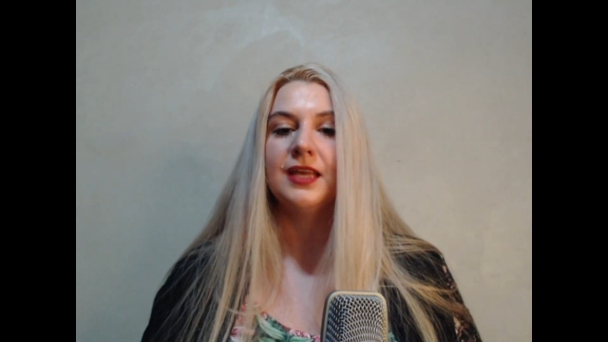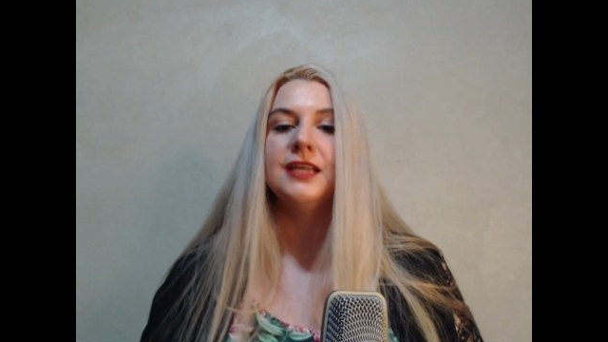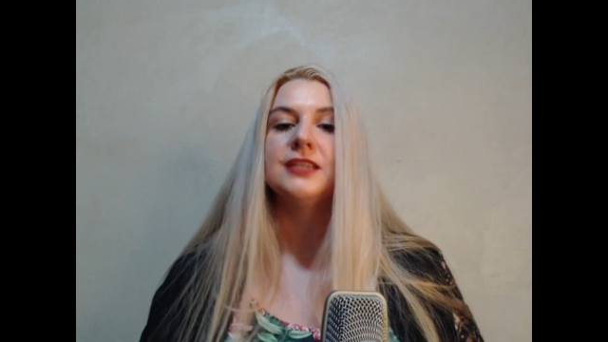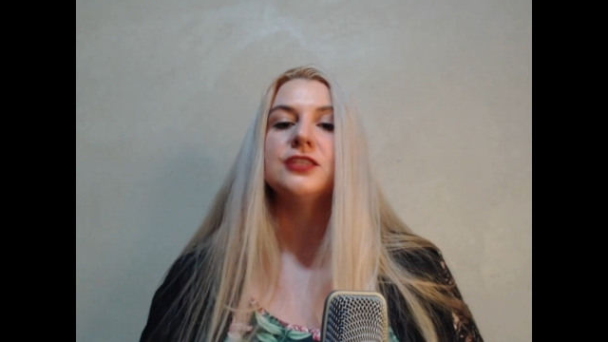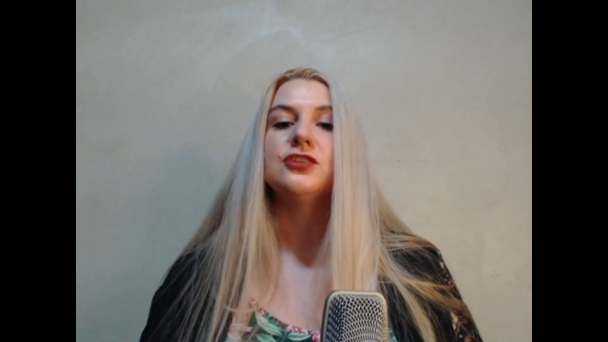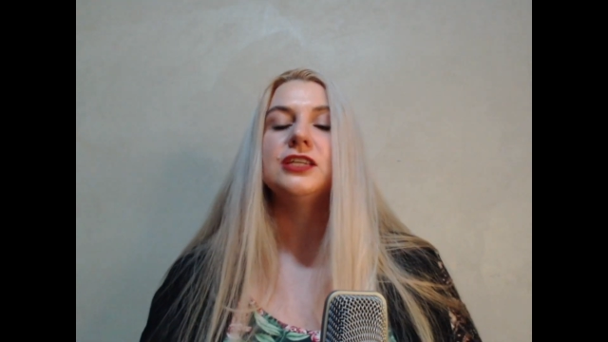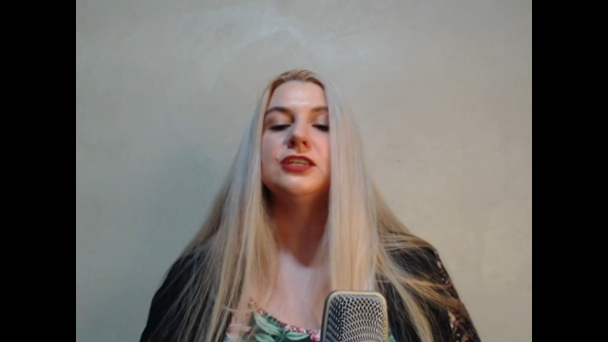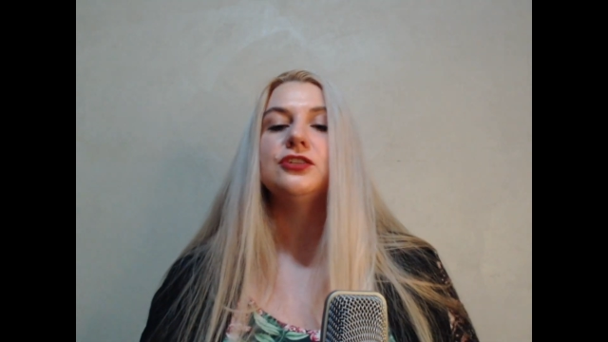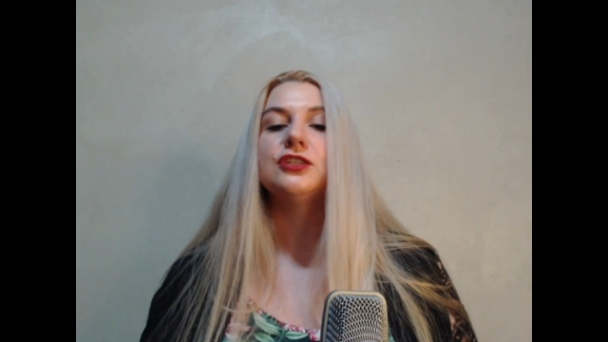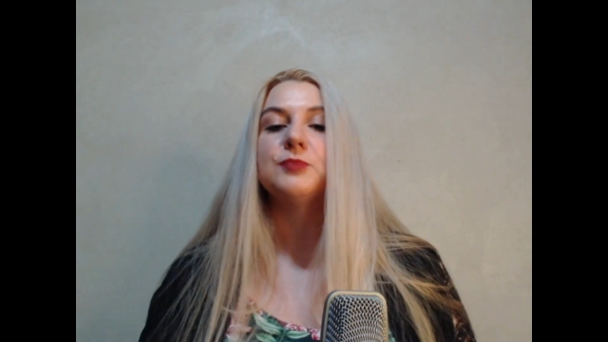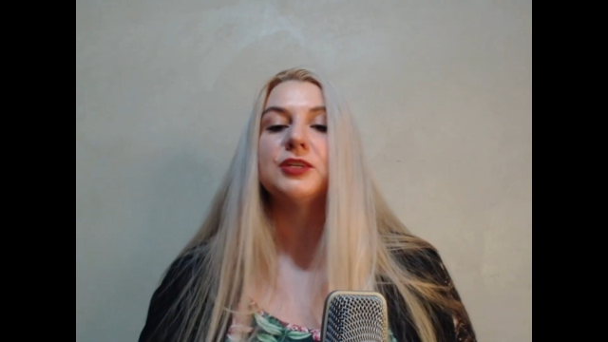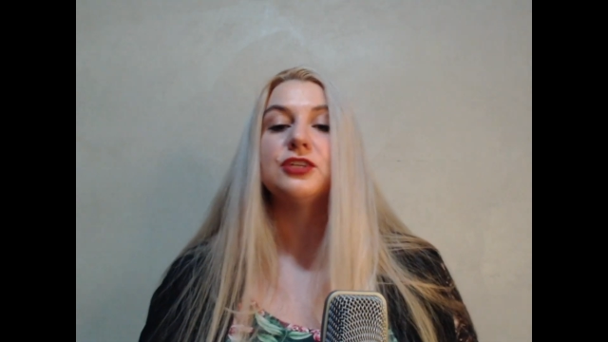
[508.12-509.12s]
So you need to
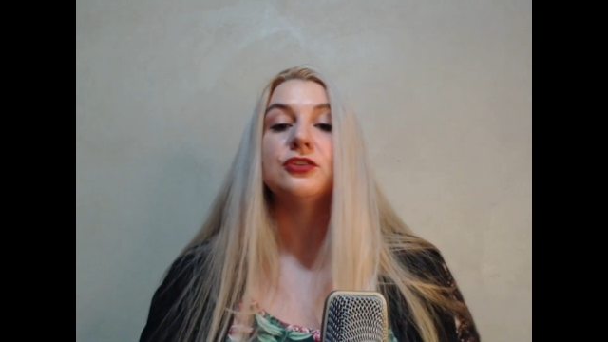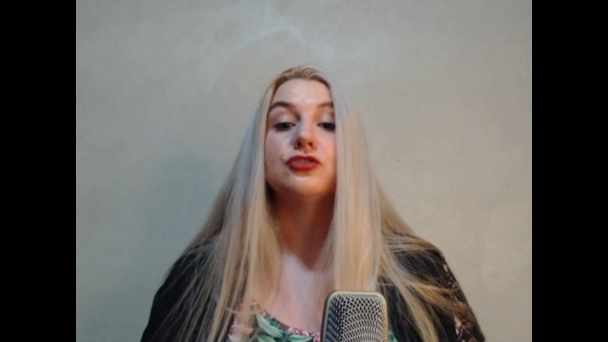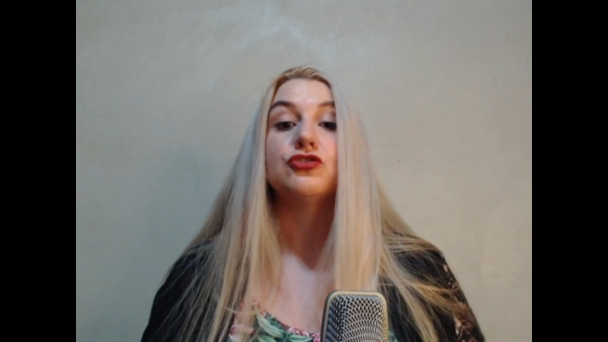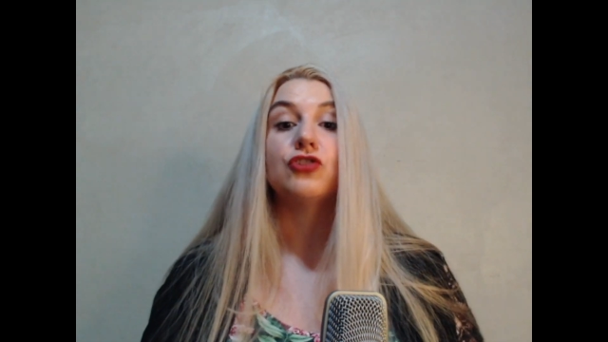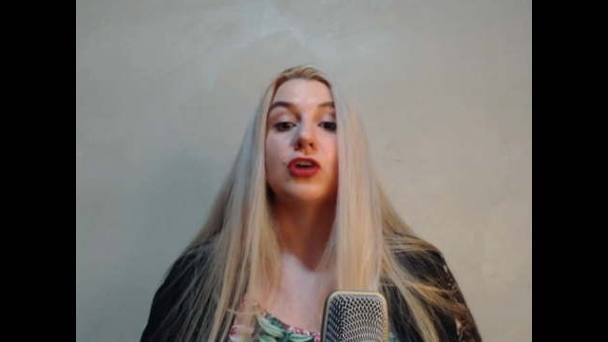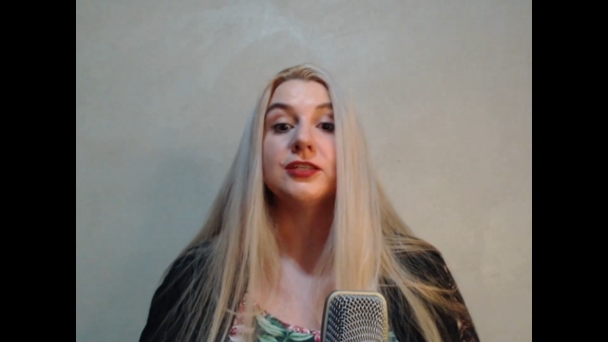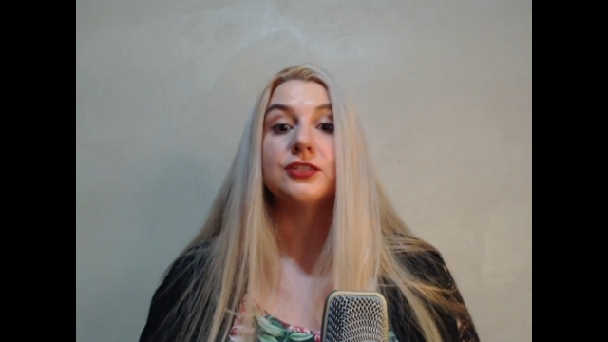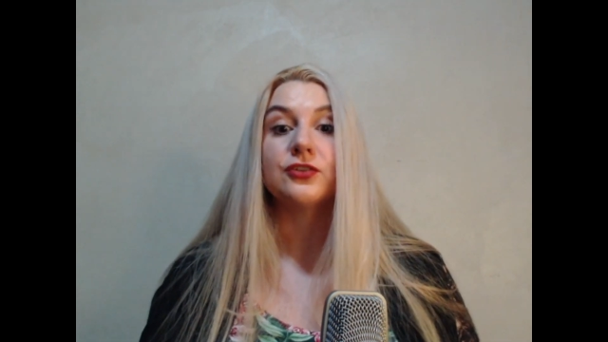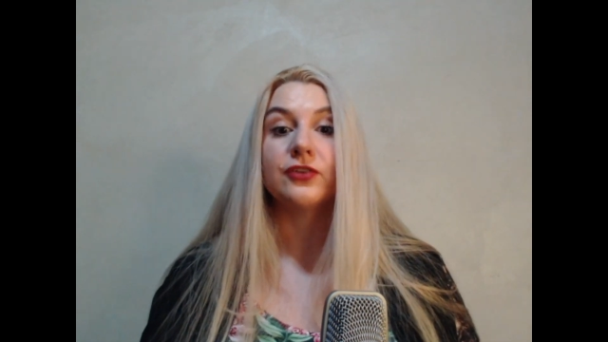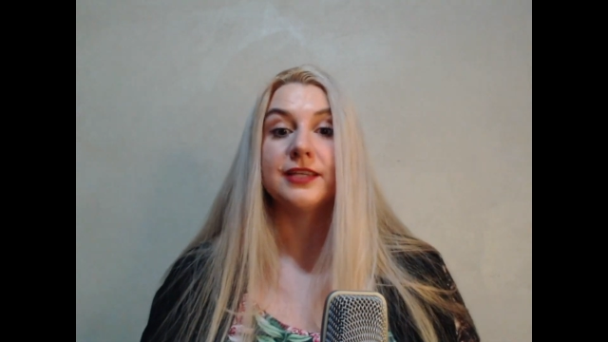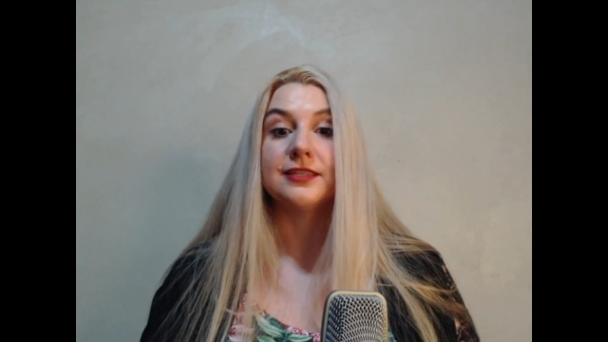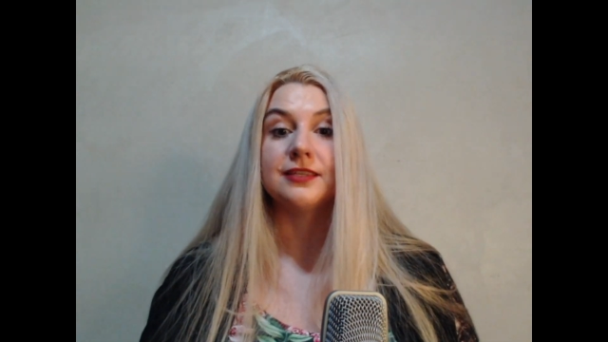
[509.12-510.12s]
speak to the
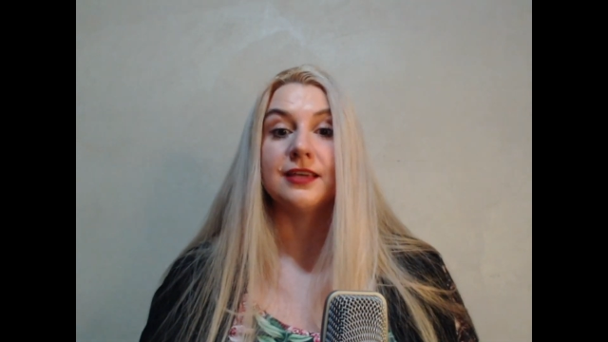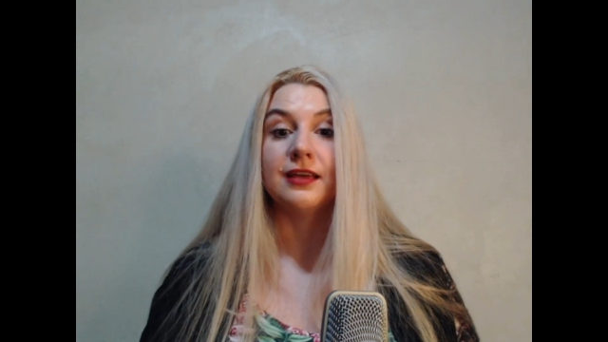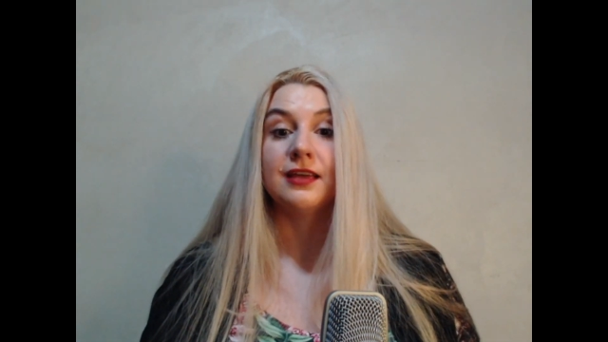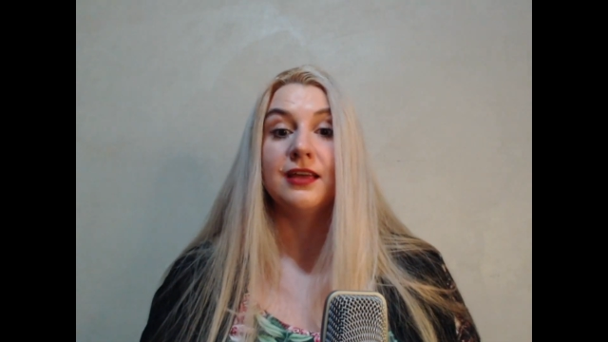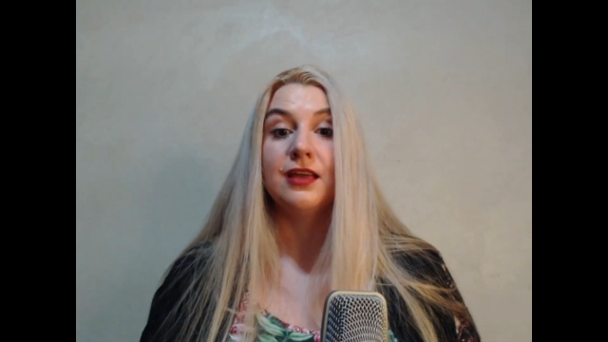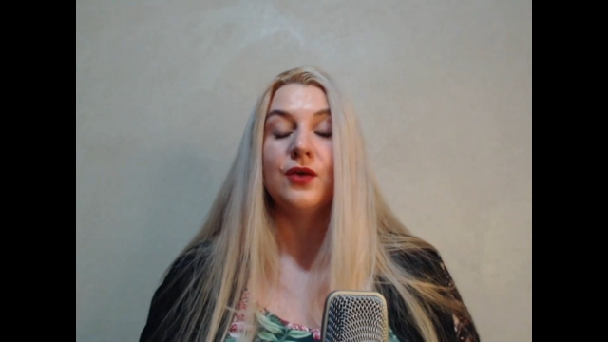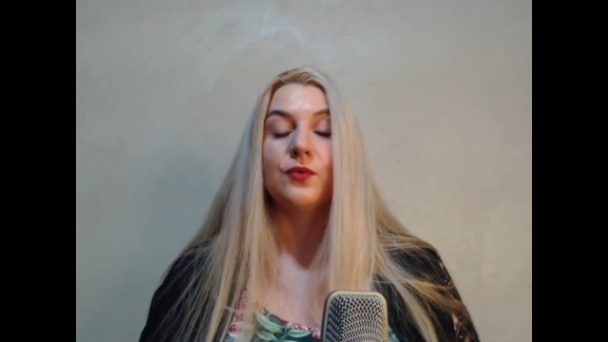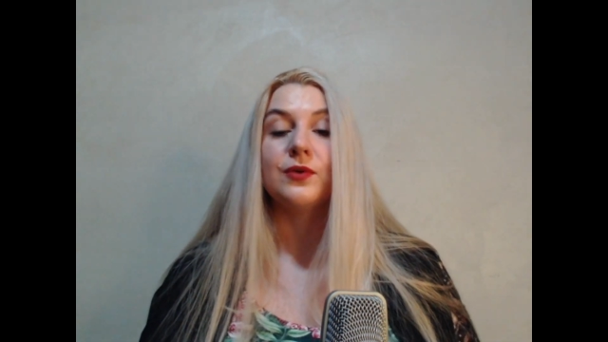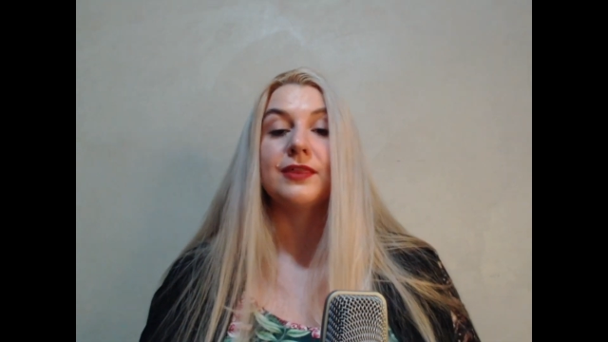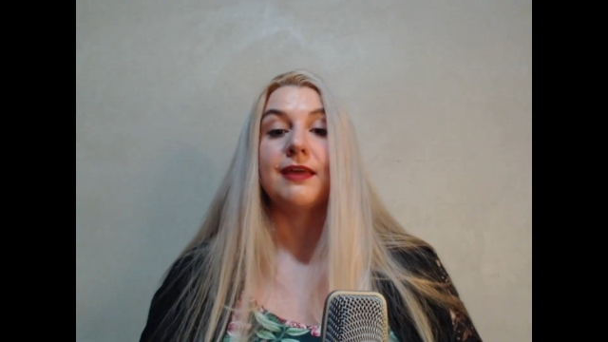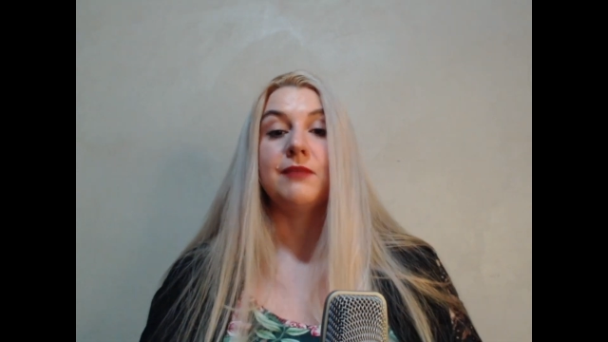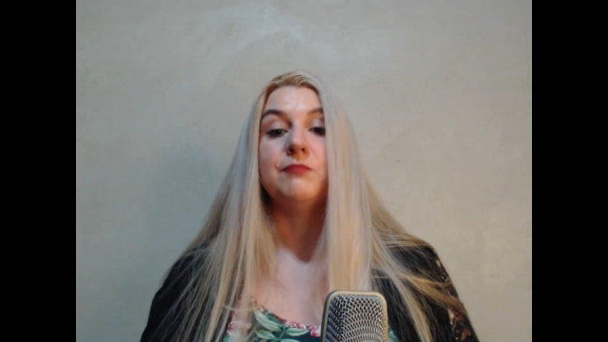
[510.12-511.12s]
transgressor
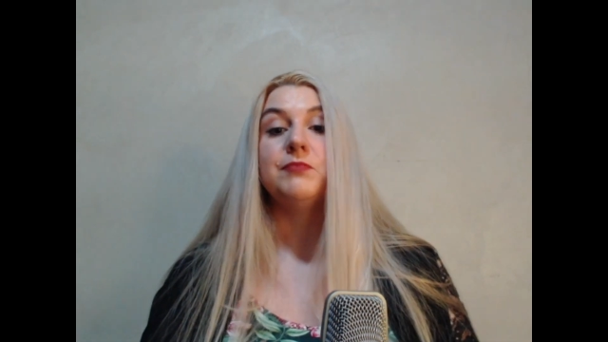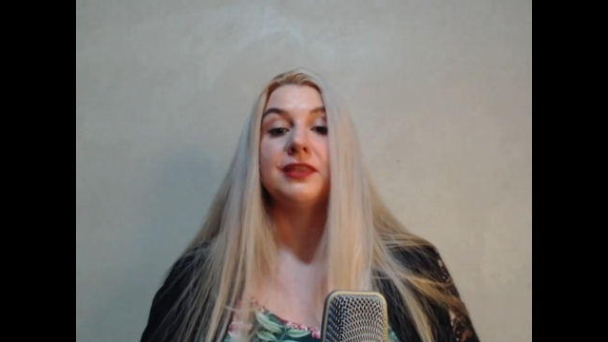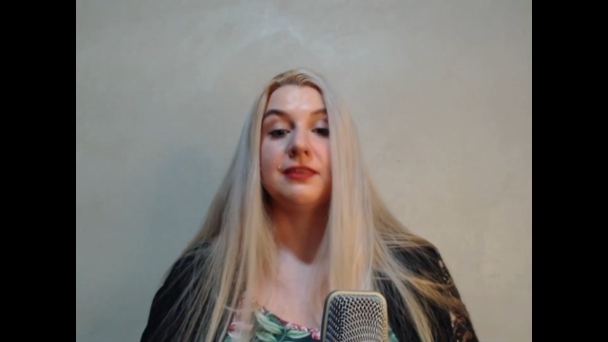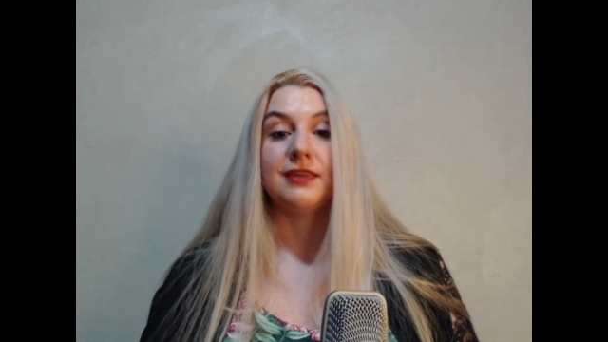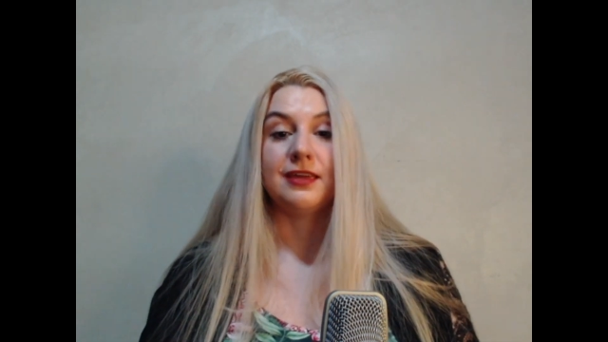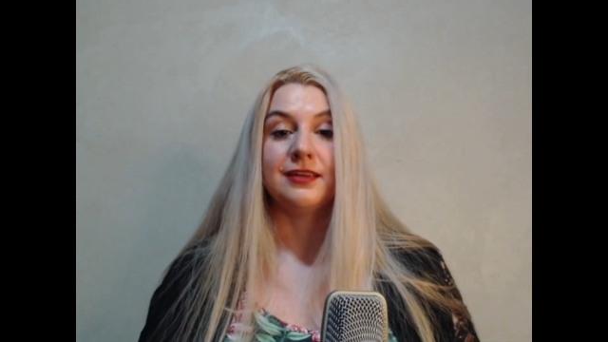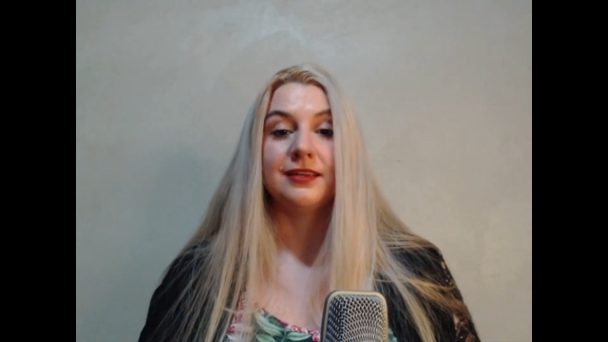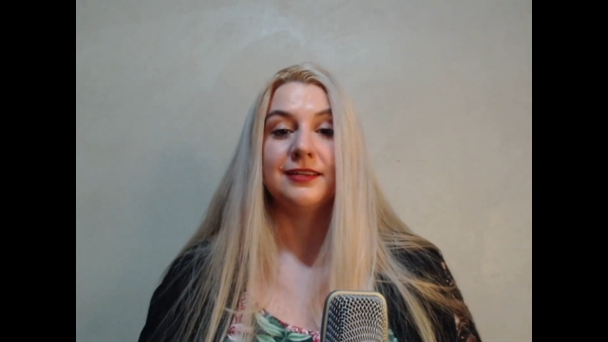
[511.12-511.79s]
with empathy.